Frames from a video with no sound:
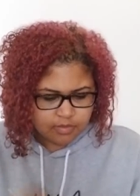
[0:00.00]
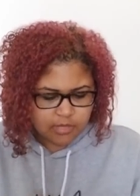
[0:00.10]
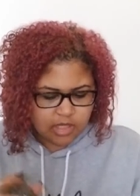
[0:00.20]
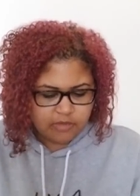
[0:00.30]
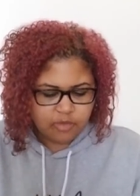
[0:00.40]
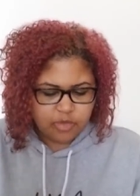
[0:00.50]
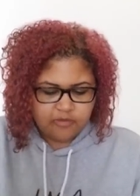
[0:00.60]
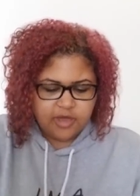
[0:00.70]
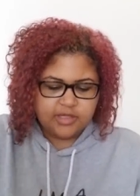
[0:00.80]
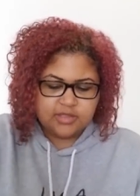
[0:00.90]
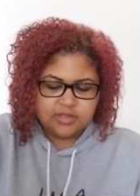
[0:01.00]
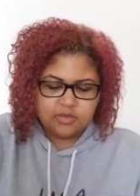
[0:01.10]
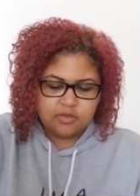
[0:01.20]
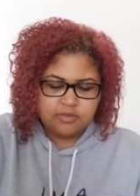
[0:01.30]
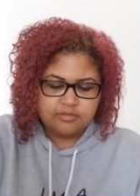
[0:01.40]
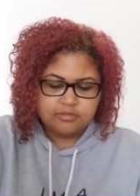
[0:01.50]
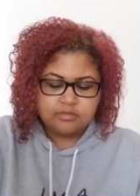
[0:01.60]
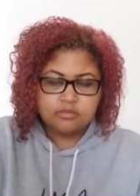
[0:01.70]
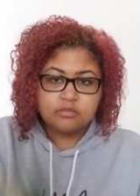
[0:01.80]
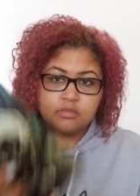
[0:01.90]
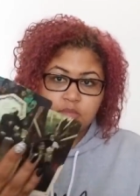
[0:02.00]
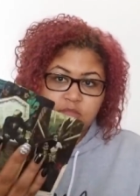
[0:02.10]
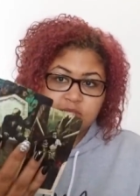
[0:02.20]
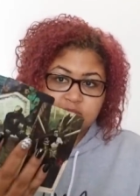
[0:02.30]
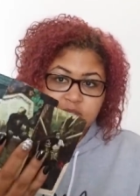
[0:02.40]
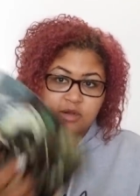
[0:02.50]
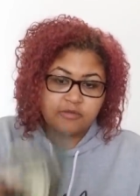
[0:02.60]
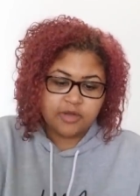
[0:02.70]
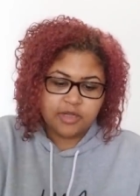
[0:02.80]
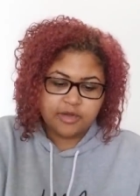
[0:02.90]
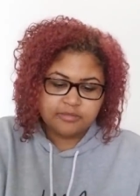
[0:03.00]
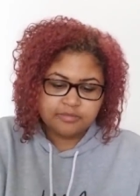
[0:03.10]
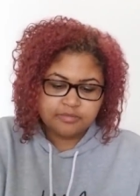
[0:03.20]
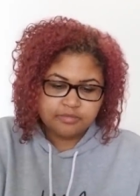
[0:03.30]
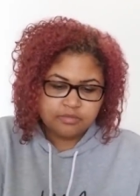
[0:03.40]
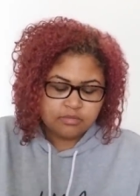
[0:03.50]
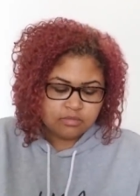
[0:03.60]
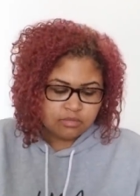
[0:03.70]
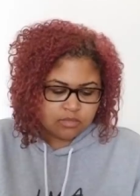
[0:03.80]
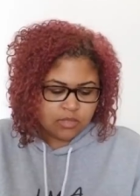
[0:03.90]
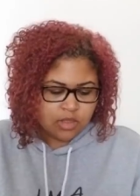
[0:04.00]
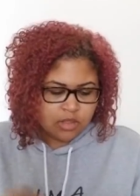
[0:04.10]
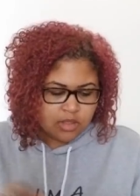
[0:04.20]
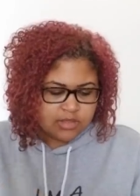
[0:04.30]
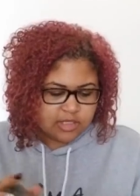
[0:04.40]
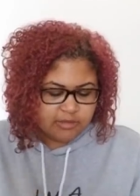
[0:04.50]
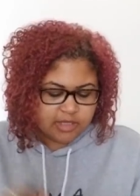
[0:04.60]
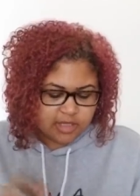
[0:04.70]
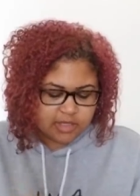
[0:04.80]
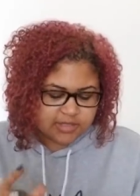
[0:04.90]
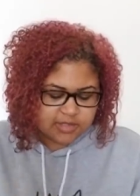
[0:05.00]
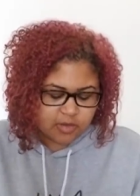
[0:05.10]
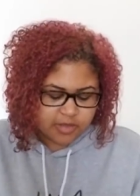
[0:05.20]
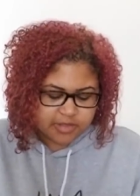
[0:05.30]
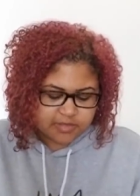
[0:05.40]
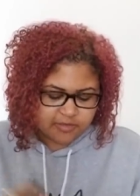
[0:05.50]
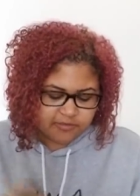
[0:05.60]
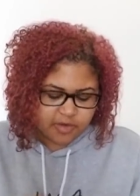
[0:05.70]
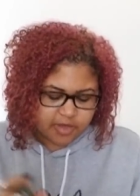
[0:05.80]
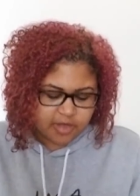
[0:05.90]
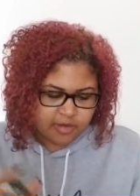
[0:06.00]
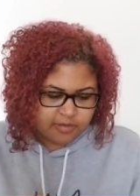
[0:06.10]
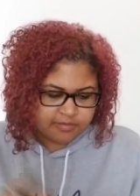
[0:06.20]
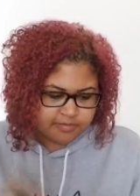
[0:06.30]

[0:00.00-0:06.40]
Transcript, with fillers: And then we'll move on to this set over here. Talking about the King of Swords for Virgo.